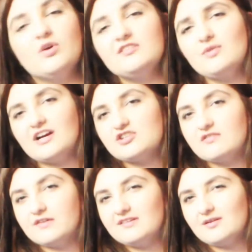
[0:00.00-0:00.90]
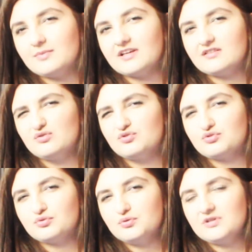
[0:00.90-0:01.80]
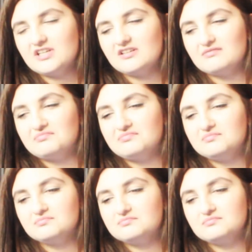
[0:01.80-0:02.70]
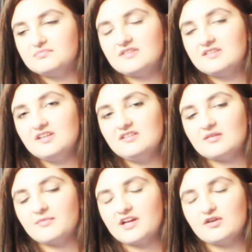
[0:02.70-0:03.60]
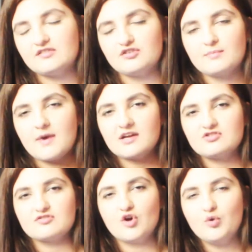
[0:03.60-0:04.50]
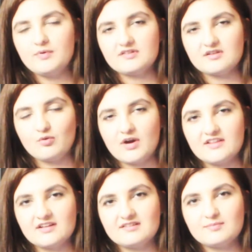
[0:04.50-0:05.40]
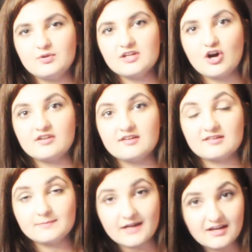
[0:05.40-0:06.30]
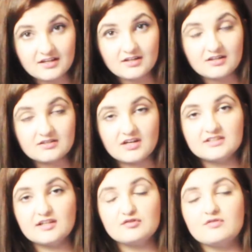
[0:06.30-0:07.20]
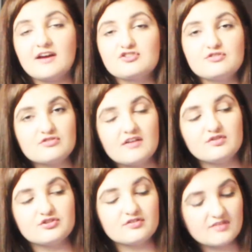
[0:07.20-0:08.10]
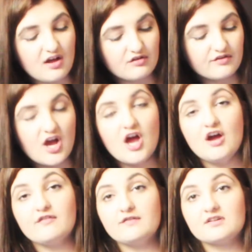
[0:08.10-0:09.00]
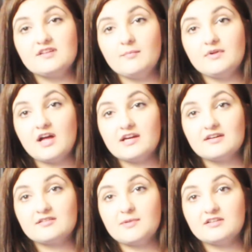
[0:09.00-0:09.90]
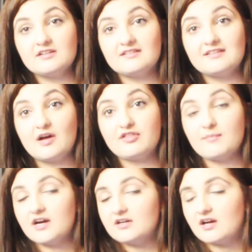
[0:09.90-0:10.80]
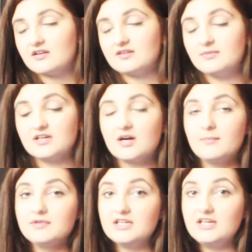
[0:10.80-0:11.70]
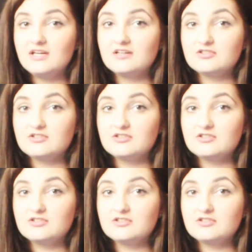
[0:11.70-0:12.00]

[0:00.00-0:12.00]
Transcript: Once you actually visit a place, you truly see something else, and your mind just opens in a way that's really hard to explain unless you've actually traveled yourself. For example, I expected South America to be a complete